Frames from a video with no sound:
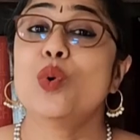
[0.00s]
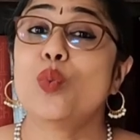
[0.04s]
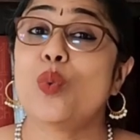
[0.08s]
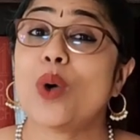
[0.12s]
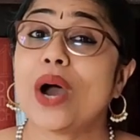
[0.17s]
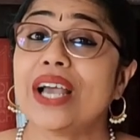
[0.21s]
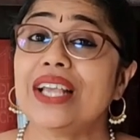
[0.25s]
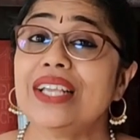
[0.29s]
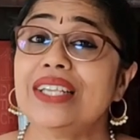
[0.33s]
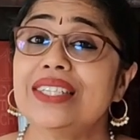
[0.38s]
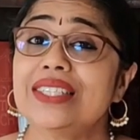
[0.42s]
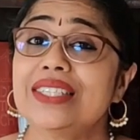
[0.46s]

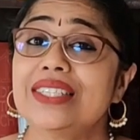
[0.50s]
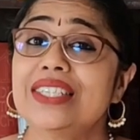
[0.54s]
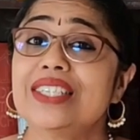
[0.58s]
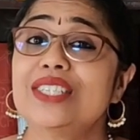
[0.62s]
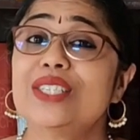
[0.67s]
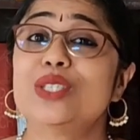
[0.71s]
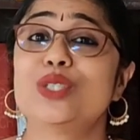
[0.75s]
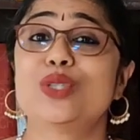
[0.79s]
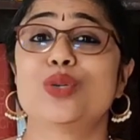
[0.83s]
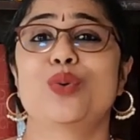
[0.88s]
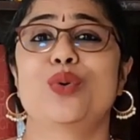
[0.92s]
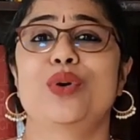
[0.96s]
Why is
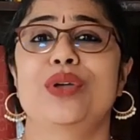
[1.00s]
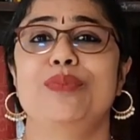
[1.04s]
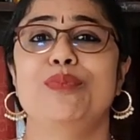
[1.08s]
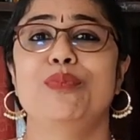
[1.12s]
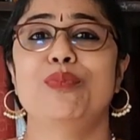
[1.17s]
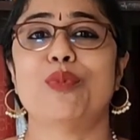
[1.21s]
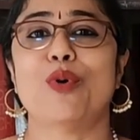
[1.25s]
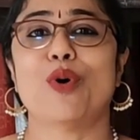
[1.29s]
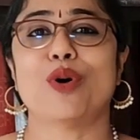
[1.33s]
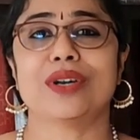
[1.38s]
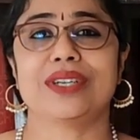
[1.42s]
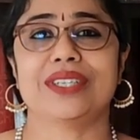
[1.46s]
this so
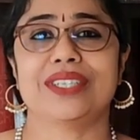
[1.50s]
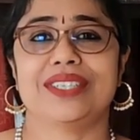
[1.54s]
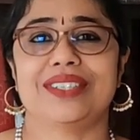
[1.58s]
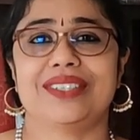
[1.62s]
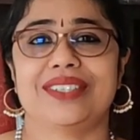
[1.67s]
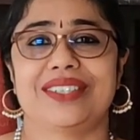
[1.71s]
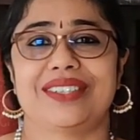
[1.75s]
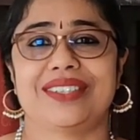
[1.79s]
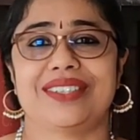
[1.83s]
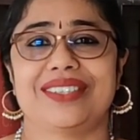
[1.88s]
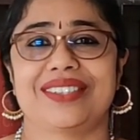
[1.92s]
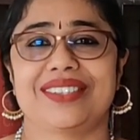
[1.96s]

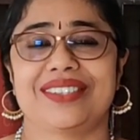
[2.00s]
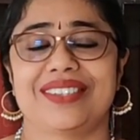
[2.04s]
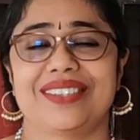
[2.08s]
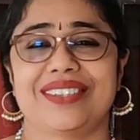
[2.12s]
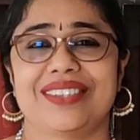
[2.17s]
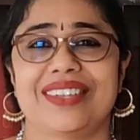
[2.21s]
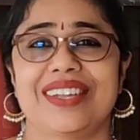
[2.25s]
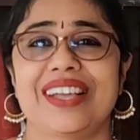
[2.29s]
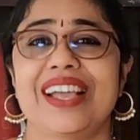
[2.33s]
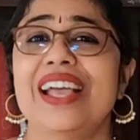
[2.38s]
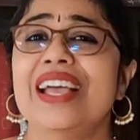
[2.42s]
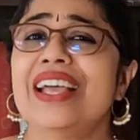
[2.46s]
important?
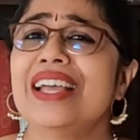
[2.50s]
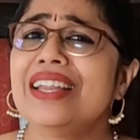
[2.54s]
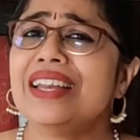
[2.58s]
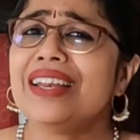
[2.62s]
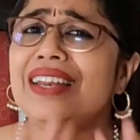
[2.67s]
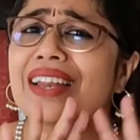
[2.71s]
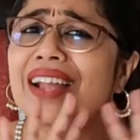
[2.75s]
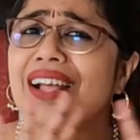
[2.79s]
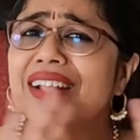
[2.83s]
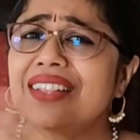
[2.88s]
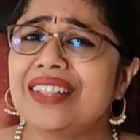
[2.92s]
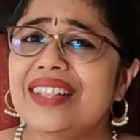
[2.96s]

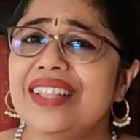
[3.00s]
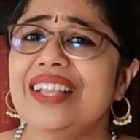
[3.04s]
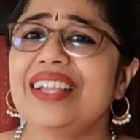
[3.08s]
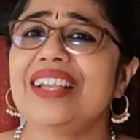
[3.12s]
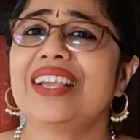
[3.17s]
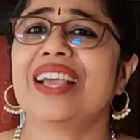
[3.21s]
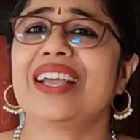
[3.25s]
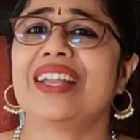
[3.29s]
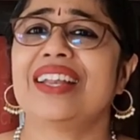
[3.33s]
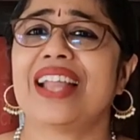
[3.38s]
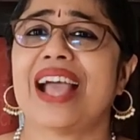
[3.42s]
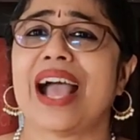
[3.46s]
Nothing
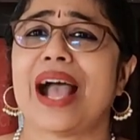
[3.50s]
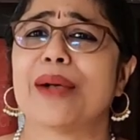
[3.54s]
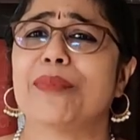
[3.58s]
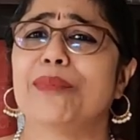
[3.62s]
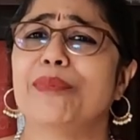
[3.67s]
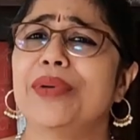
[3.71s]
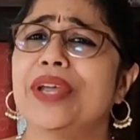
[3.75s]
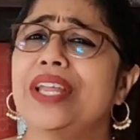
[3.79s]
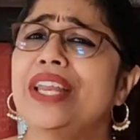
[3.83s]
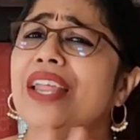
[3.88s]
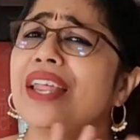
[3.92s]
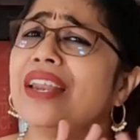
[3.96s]
can
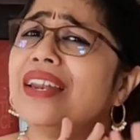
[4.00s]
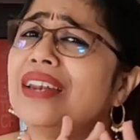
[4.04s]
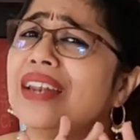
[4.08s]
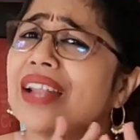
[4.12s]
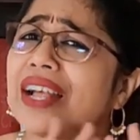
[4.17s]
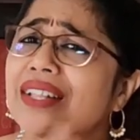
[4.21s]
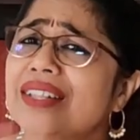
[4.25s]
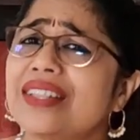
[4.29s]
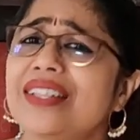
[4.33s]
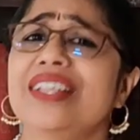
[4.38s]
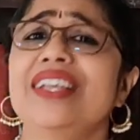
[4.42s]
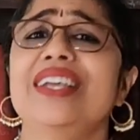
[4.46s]
happen and
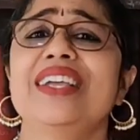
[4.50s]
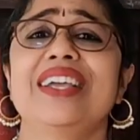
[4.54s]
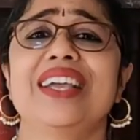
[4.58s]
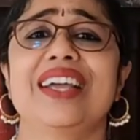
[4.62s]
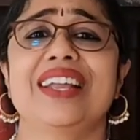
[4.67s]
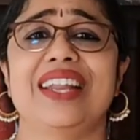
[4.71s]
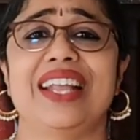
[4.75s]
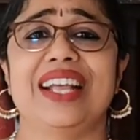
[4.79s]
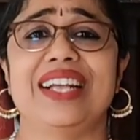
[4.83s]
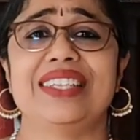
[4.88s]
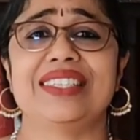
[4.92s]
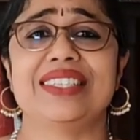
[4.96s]
nothing
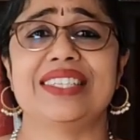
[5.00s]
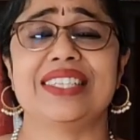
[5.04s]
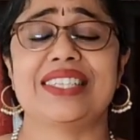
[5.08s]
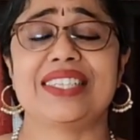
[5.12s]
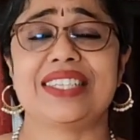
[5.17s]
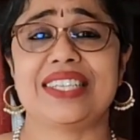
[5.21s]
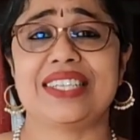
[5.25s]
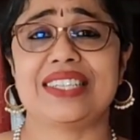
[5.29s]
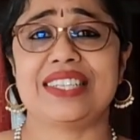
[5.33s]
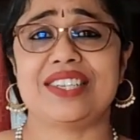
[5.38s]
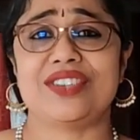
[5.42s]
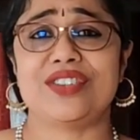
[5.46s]
can
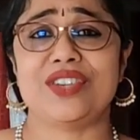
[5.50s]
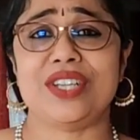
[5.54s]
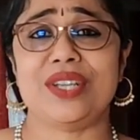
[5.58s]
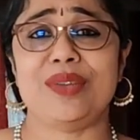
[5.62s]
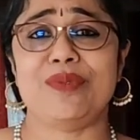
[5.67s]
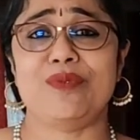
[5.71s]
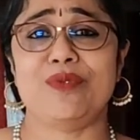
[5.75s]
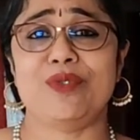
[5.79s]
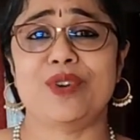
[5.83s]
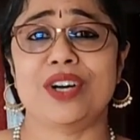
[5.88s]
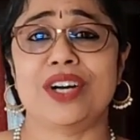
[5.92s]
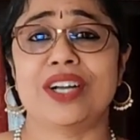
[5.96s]
exist in the
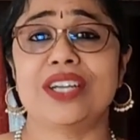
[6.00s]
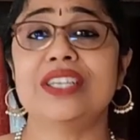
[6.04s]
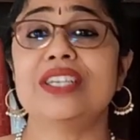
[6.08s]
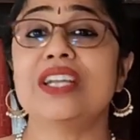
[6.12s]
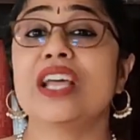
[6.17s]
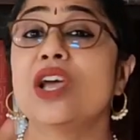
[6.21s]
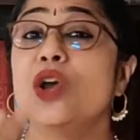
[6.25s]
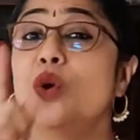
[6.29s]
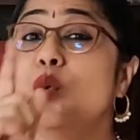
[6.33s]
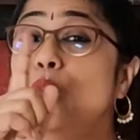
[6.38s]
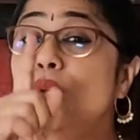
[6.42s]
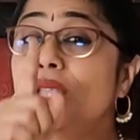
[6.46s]
dream world
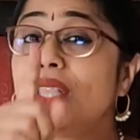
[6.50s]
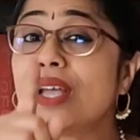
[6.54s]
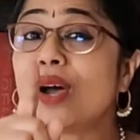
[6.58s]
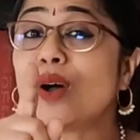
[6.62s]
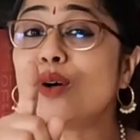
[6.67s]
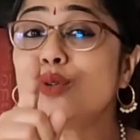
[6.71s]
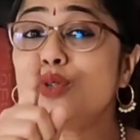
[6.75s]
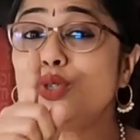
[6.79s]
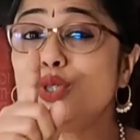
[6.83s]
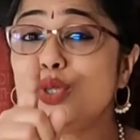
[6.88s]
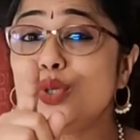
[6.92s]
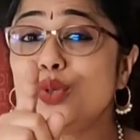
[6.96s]

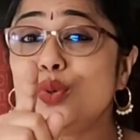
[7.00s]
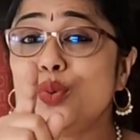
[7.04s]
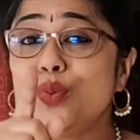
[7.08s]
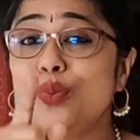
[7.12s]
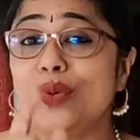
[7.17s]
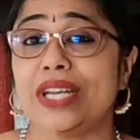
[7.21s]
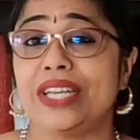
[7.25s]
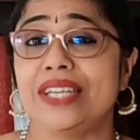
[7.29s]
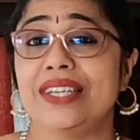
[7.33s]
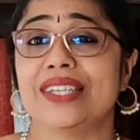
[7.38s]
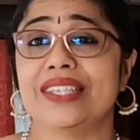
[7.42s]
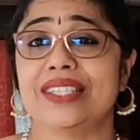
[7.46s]
without you
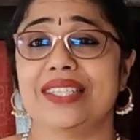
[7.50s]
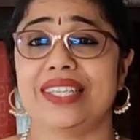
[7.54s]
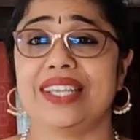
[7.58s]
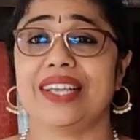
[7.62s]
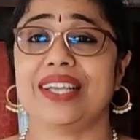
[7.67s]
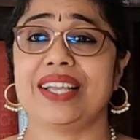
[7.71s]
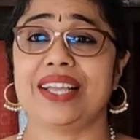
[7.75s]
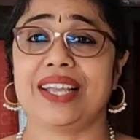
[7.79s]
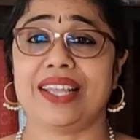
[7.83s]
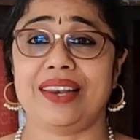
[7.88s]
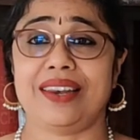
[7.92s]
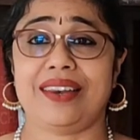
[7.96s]

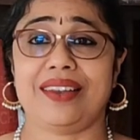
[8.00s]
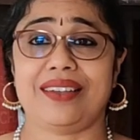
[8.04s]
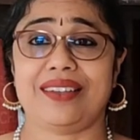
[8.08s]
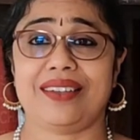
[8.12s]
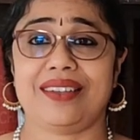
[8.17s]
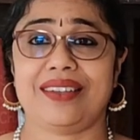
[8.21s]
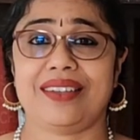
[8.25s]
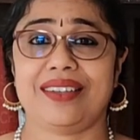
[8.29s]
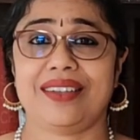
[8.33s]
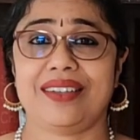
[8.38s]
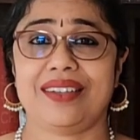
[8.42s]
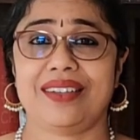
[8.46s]
witnessing it.
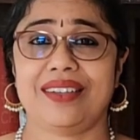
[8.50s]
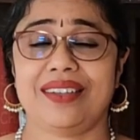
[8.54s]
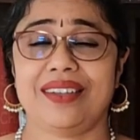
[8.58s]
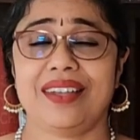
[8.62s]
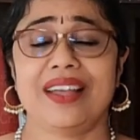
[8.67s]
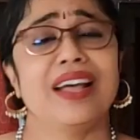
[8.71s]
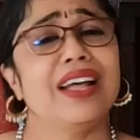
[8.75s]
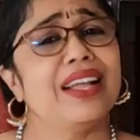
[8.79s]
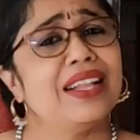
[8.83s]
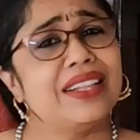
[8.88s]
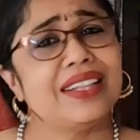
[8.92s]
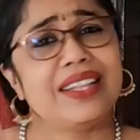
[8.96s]

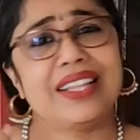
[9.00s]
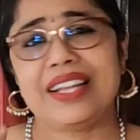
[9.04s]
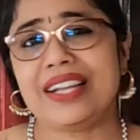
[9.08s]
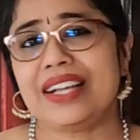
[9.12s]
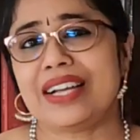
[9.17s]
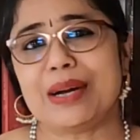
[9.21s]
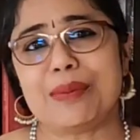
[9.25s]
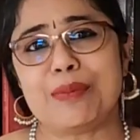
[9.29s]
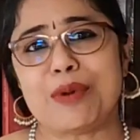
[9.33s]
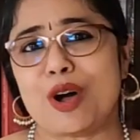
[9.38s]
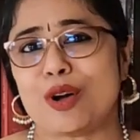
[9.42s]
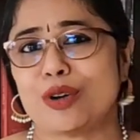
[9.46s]

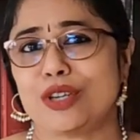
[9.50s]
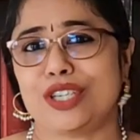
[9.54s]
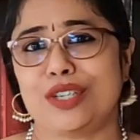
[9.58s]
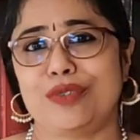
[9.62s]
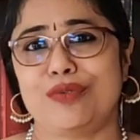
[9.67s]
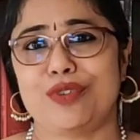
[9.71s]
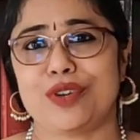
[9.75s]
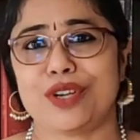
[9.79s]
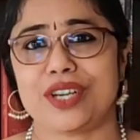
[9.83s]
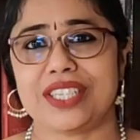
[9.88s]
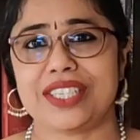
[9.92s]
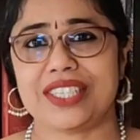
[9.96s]
Think about
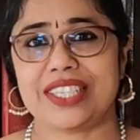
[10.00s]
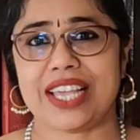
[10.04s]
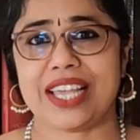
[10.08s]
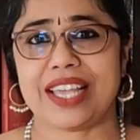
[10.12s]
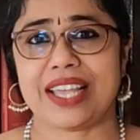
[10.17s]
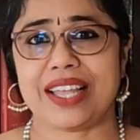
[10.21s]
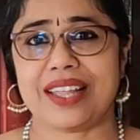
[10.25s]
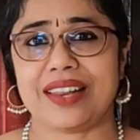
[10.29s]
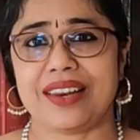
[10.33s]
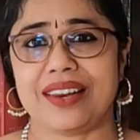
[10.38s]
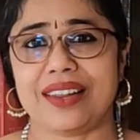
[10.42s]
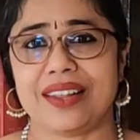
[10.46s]
it for a
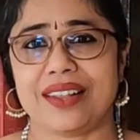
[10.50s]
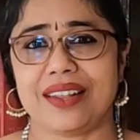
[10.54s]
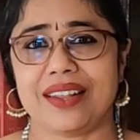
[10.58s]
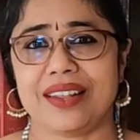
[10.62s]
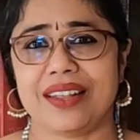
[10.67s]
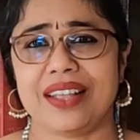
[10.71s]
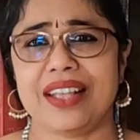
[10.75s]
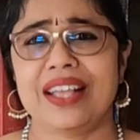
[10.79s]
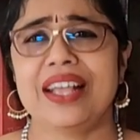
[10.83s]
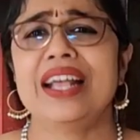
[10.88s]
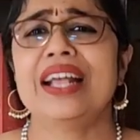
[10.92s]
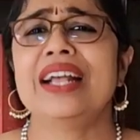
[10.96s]
second.
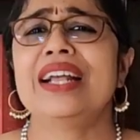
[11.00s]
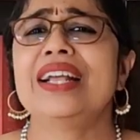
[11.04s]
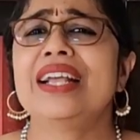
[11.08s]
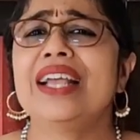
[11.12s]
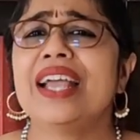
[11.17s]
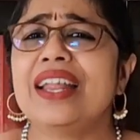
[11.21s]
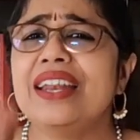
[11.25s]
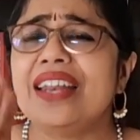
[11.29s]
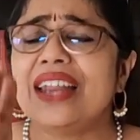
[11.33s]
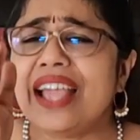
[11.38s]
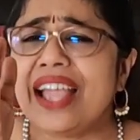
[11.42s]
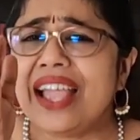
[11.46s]

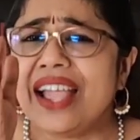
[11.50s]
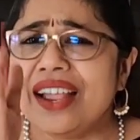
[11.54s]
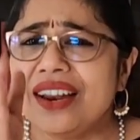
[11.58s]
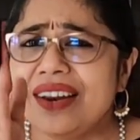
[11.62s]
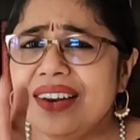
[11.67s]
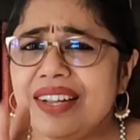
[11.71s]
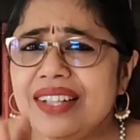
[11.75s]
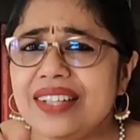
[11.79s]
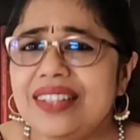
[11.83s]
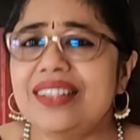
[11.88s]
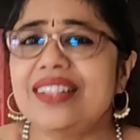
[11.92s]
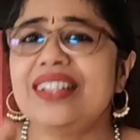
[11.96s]
Can
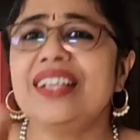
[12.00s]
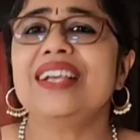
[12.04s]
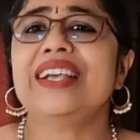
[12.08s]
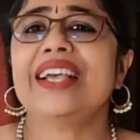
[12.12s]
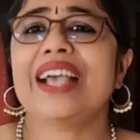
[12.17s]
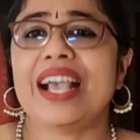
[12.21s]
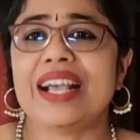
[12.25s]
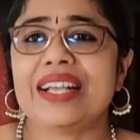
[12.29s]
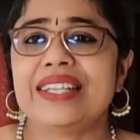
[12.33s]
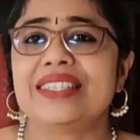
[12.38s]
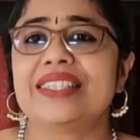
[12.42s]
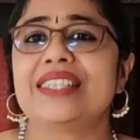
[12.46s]
anything
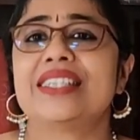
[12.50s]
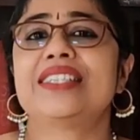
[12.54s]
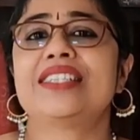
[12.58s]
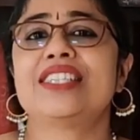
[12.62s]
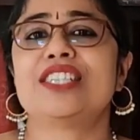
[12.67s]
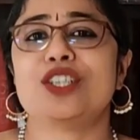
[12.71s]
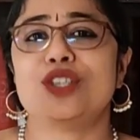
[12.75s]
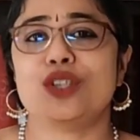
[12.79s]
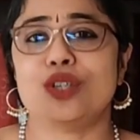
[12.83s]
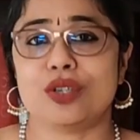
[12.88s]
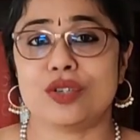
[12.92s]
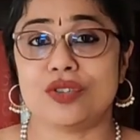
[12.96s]

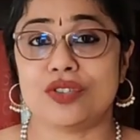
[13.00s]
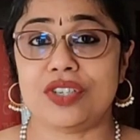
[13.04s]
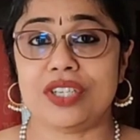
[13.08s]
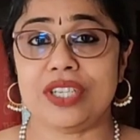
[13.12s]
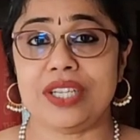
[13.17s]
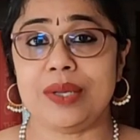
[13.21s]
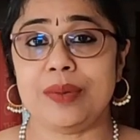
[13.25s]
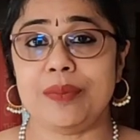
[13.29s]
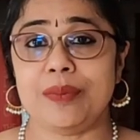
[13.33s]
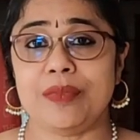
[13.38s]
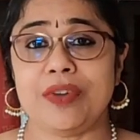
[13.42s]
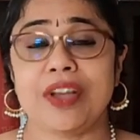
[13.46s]
exist in your
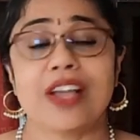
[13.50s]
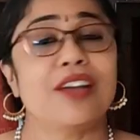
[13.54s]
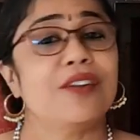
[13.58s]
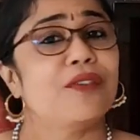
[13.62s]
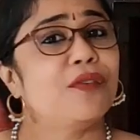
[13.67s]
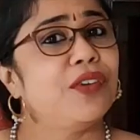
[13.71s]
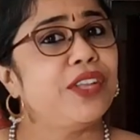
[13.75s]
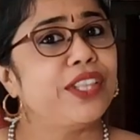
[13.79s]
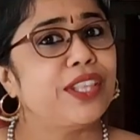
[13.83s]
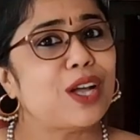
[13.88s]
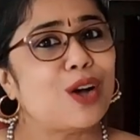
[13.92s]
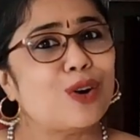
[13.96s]
dream
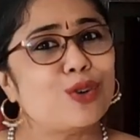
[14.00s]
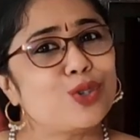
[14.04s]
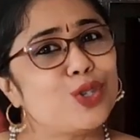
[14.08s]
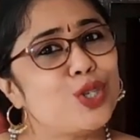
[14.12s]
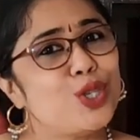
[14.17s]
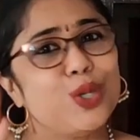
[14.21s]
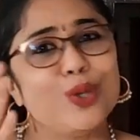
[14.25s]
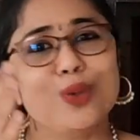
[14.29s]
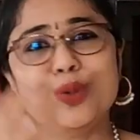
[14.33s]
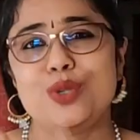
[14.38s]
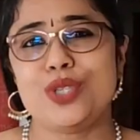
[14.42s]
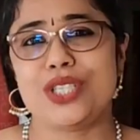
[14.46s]

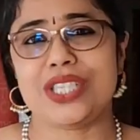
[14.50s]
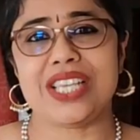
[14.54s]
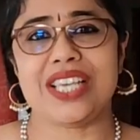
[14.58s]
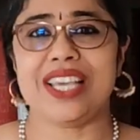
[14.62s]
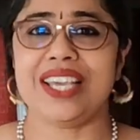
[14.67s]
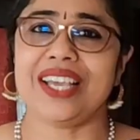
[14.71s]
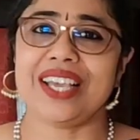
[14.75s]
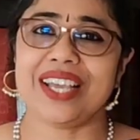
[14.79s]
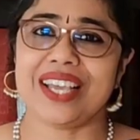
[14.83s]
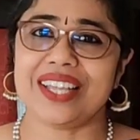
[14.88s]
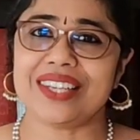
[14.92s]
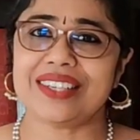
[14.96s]
without you
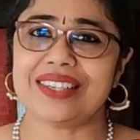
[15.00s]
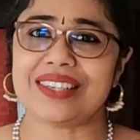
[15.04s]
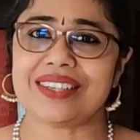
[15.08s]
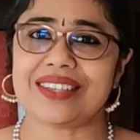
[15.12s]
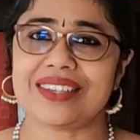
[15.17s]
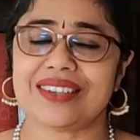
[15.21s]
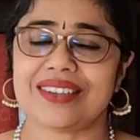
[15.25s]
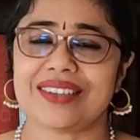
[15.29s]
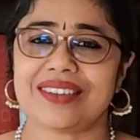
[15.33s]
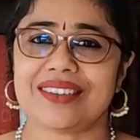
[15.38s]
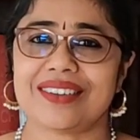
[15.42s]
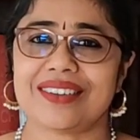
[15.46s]
seeing it?